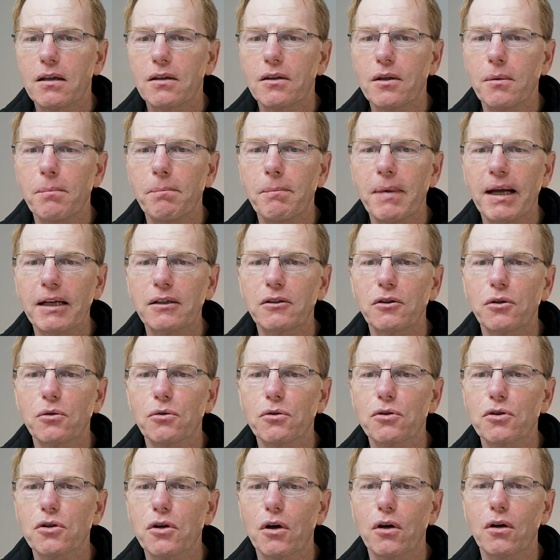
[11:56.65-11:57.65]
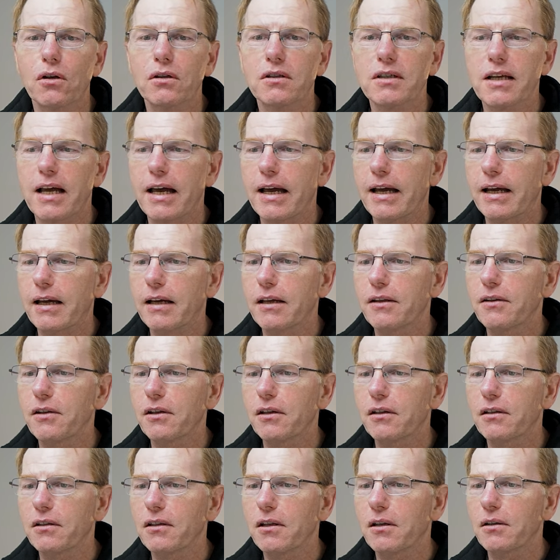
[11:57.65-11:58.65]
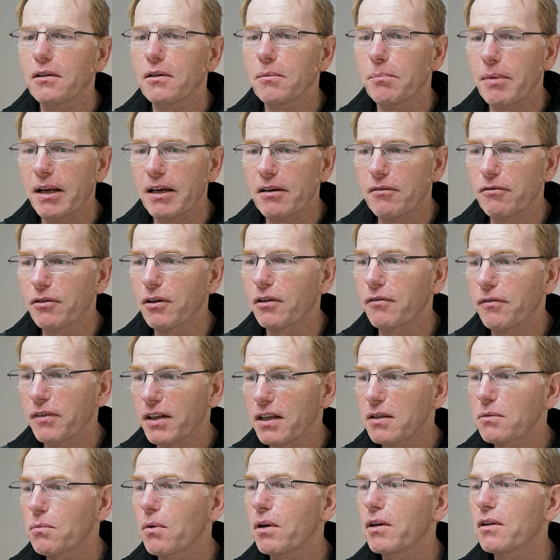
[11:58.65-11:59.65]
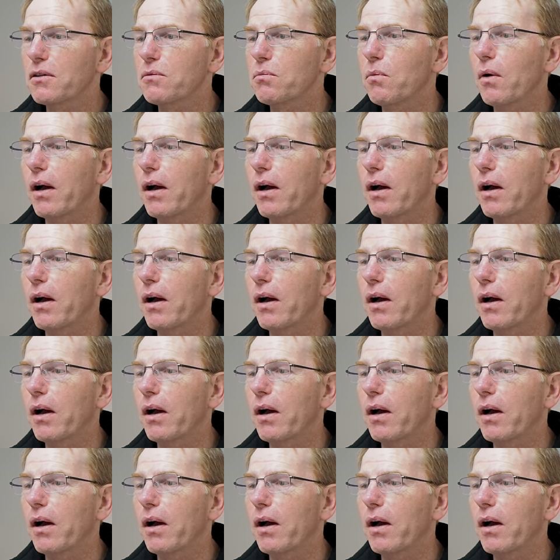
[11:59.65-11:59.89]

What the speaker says: manual shot the benefit of this one as